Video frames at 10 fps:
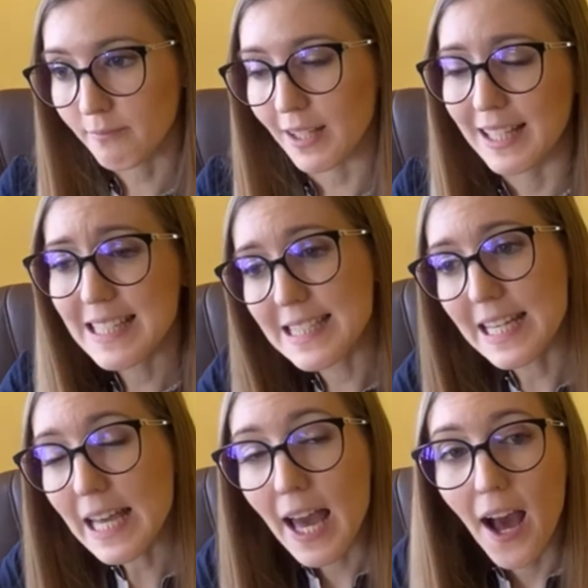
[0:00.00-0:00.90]
Let's
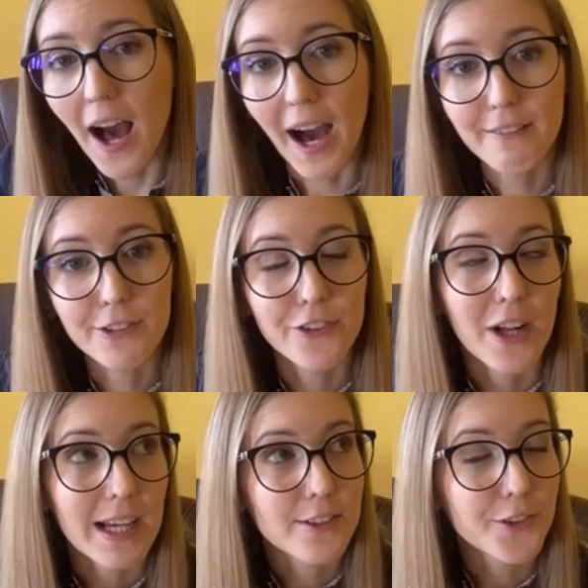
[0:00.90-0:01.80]
say I would
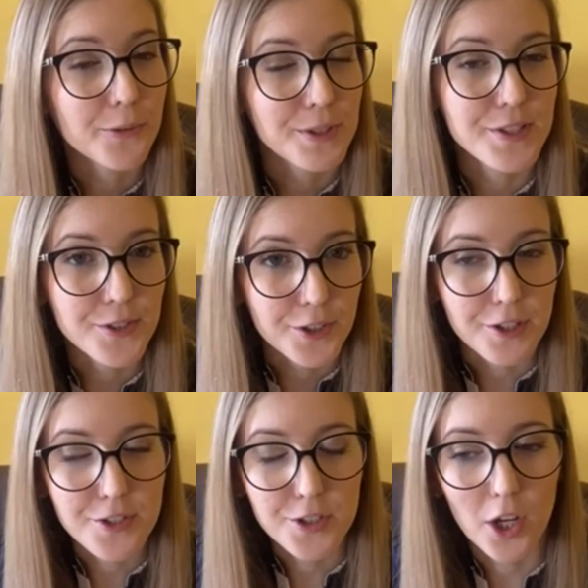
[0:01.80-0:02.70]
like to
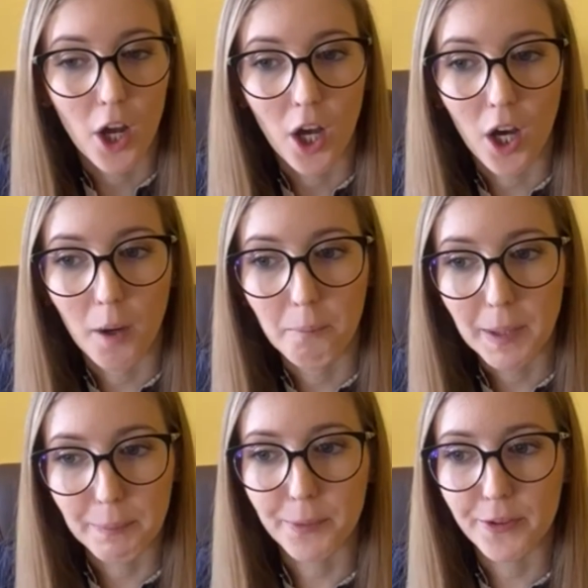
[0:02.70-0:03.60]
research
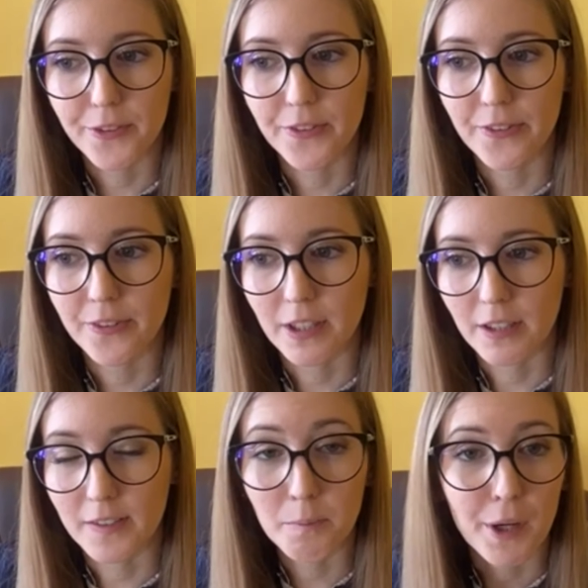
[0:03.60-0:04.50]
people's
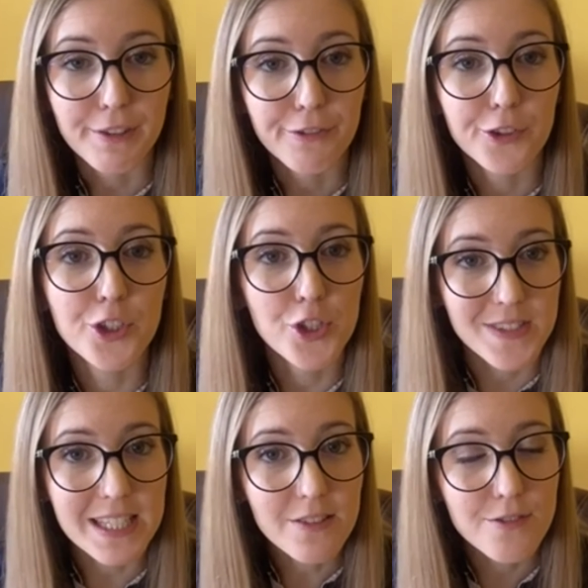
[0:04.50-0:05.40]
smartphone
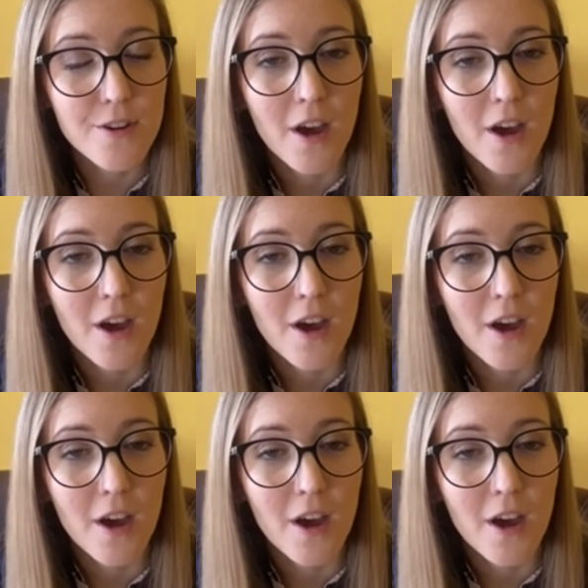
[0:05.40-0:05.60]
usage,